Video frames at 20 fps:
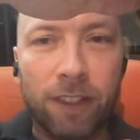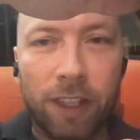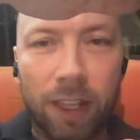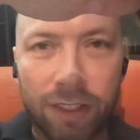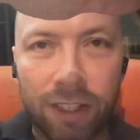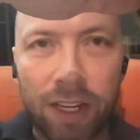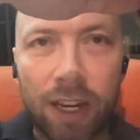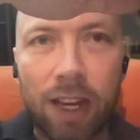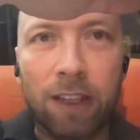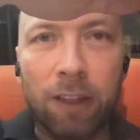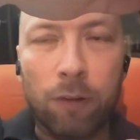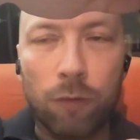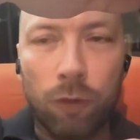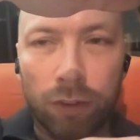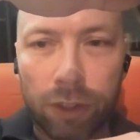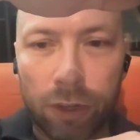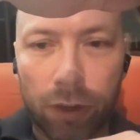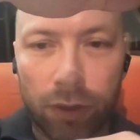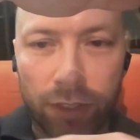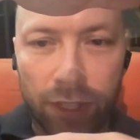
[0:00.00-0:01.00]
exactly what's
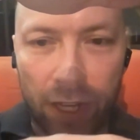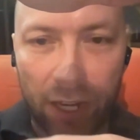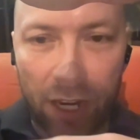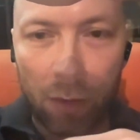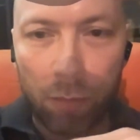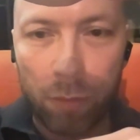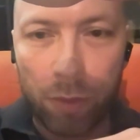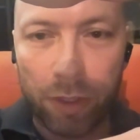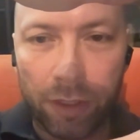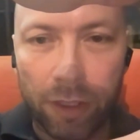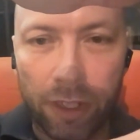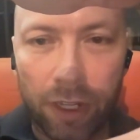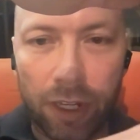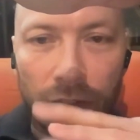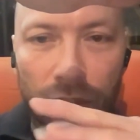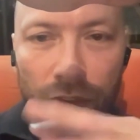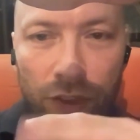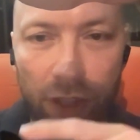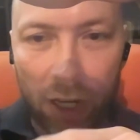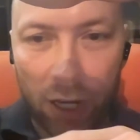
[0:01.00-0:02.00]
going to happen
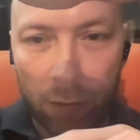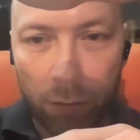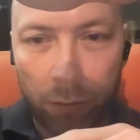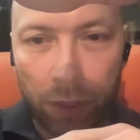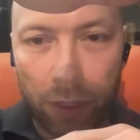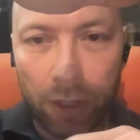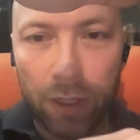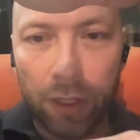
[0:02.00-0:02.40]
each time,